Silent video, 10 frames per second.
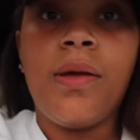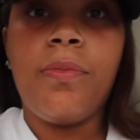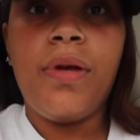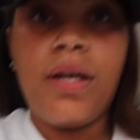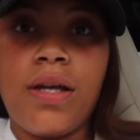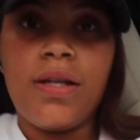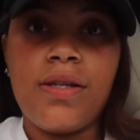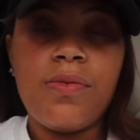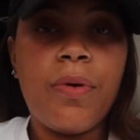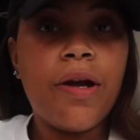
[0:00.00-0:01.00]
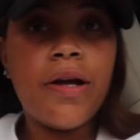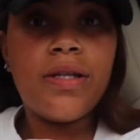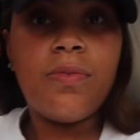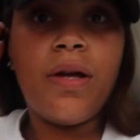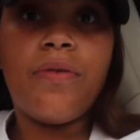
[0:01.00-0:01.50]
be in good
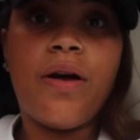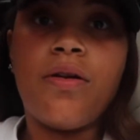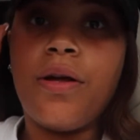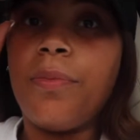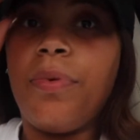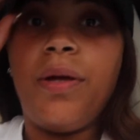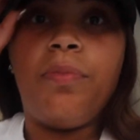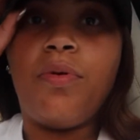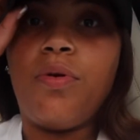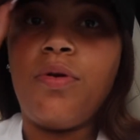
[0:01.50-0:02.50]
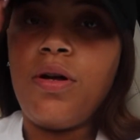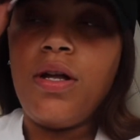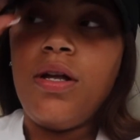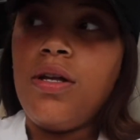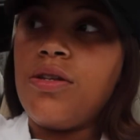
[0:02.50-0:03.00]
spirits, be around good people.
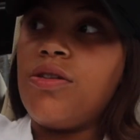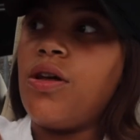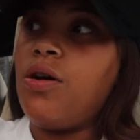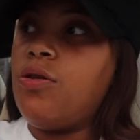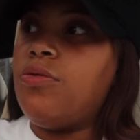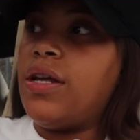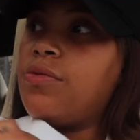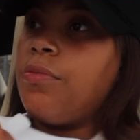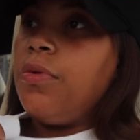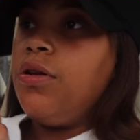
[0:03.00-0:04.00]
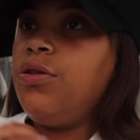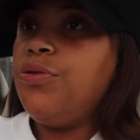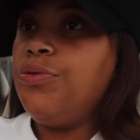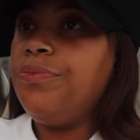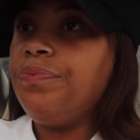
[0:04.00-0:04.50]
So that's what I'm gonna
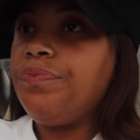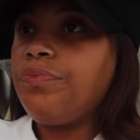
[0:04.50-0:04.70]
do.